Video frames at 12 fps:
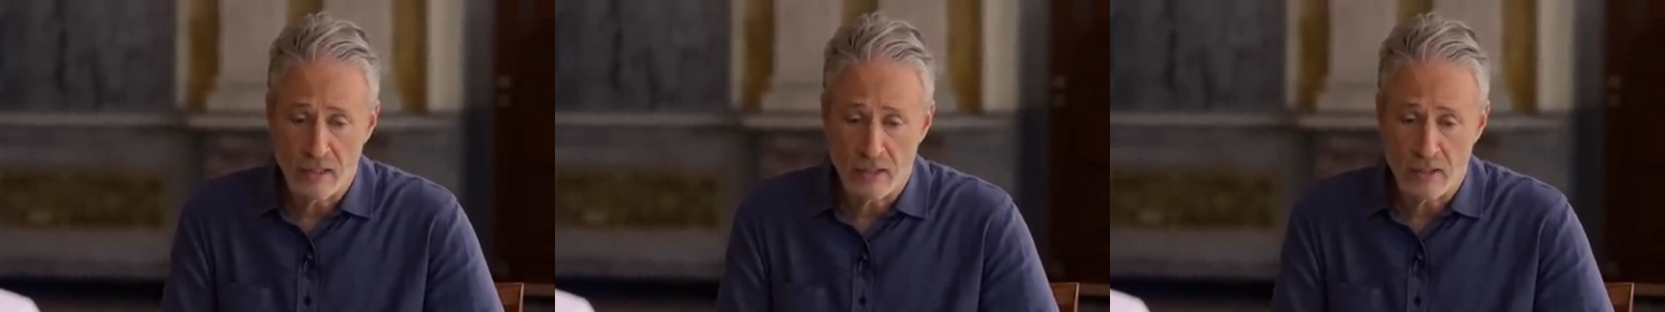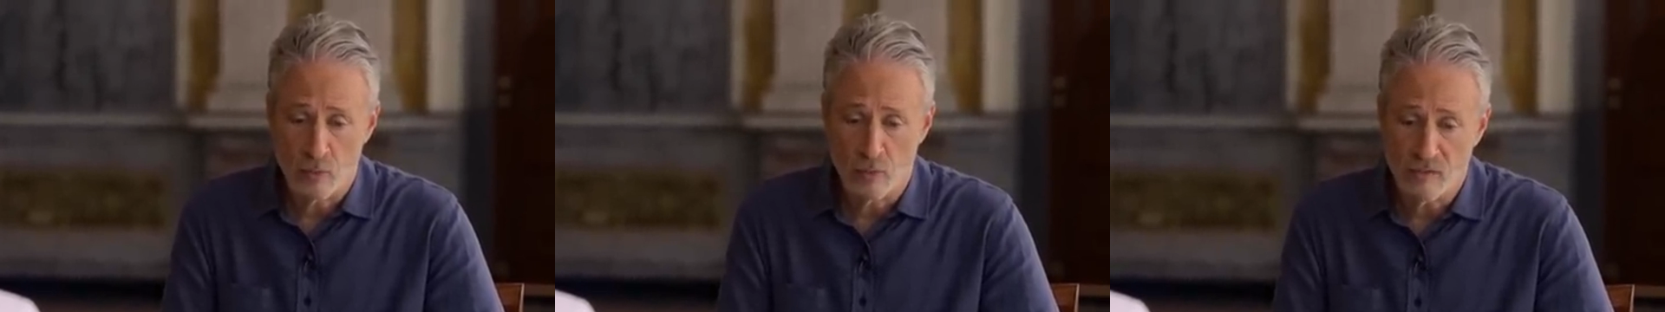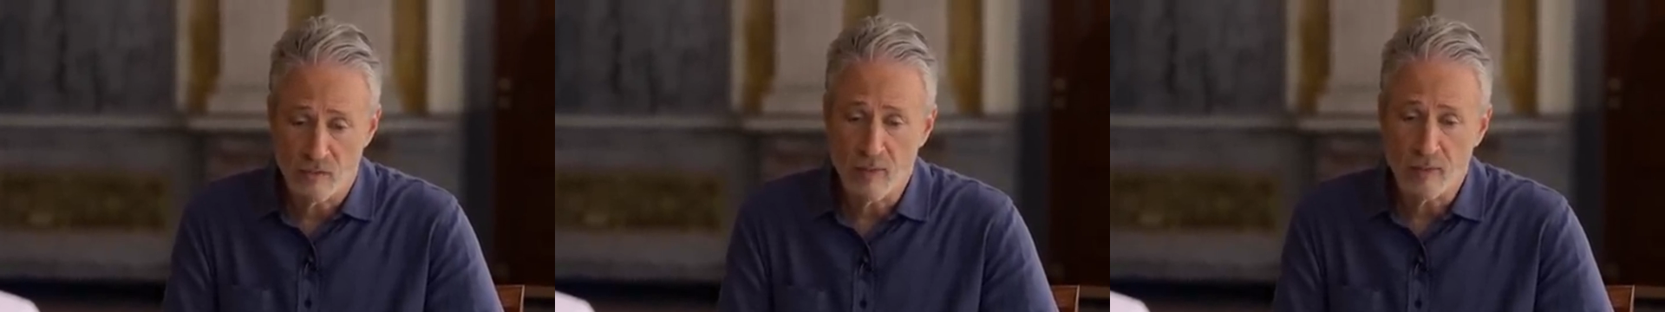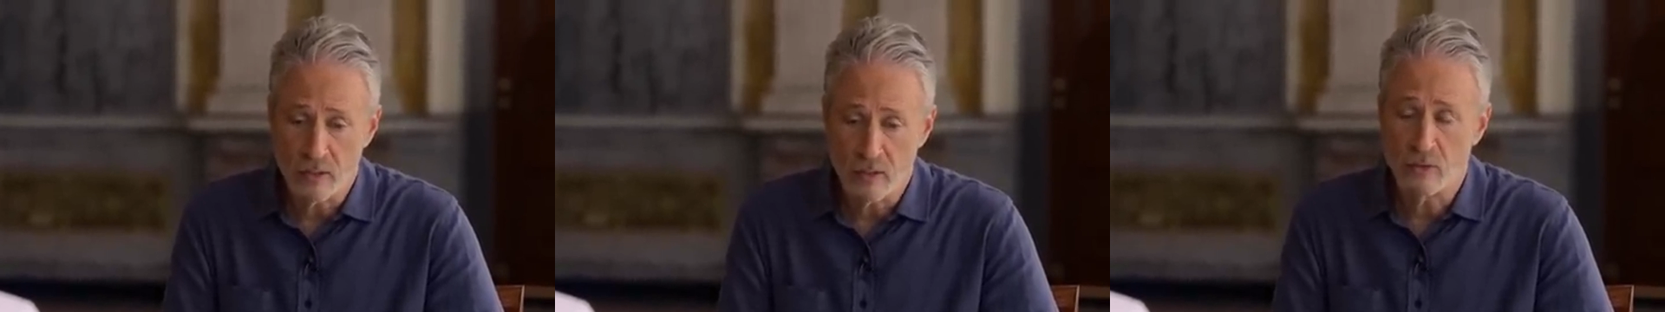and
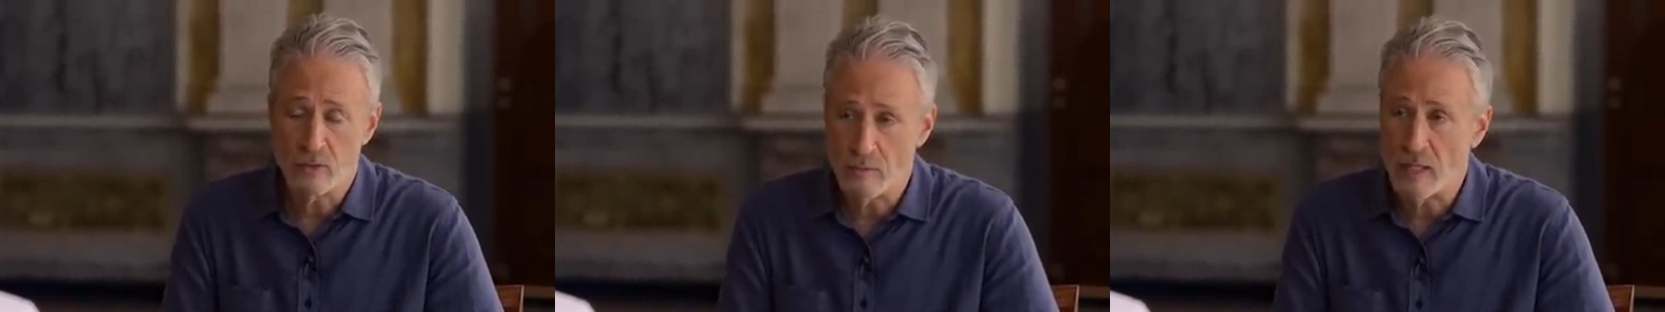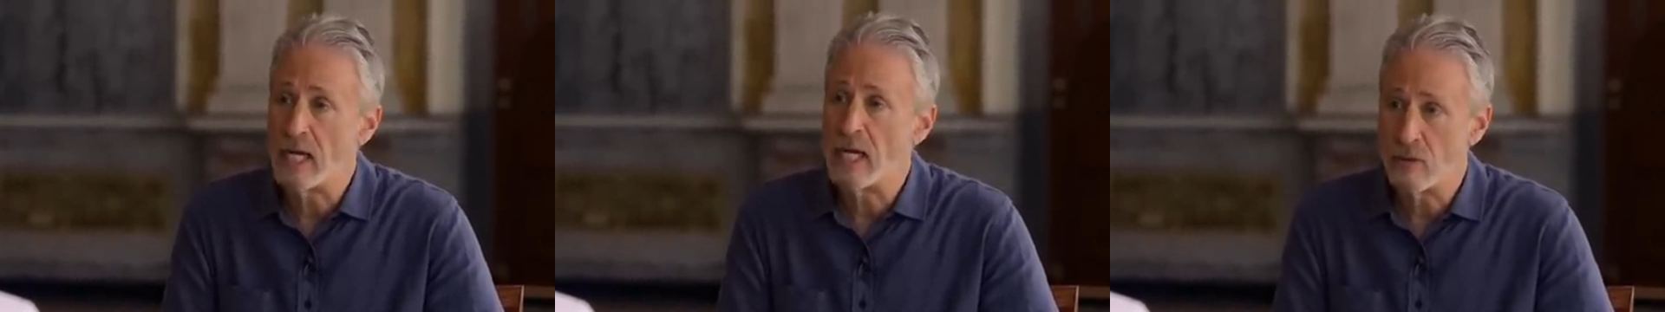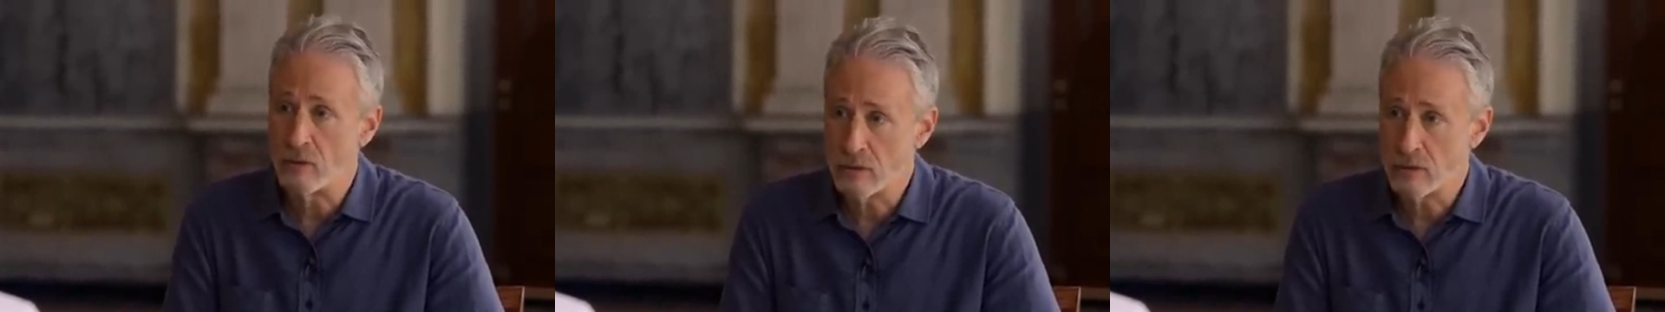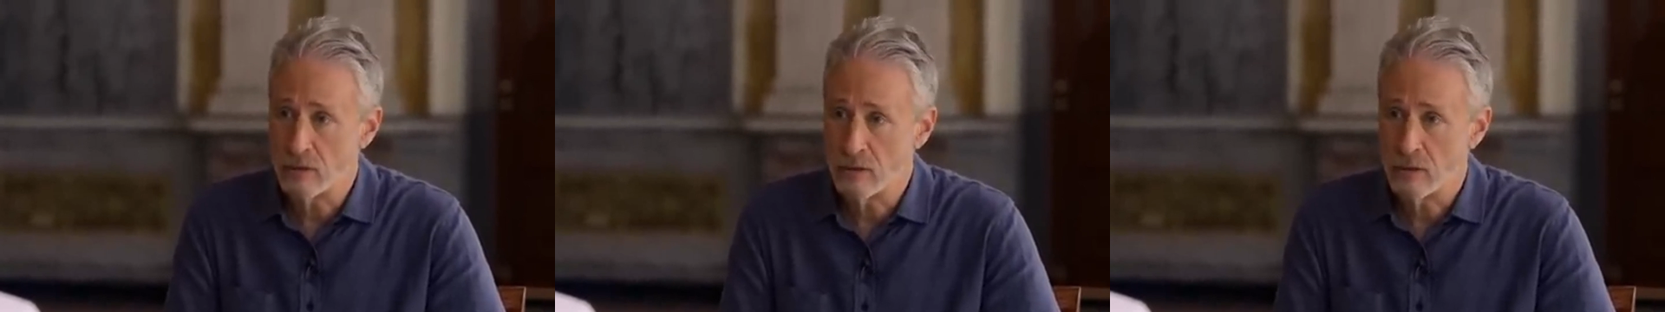graduated with a BA in